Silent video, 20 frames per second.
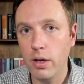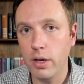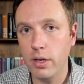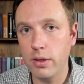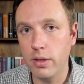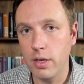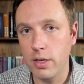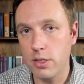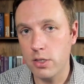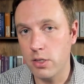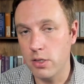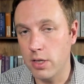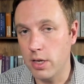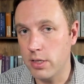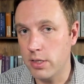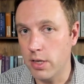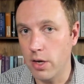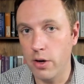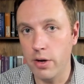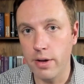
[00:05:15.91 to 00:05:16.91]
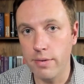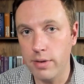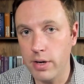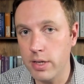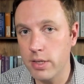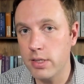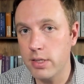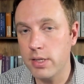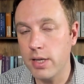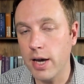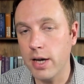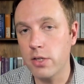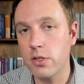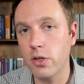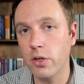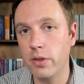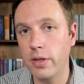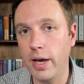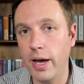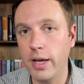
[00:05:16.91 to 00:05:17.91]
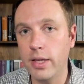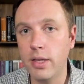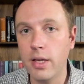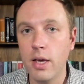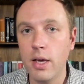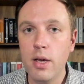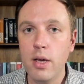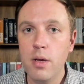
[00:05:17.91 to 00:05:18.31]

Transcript: there's no dividends tax on that,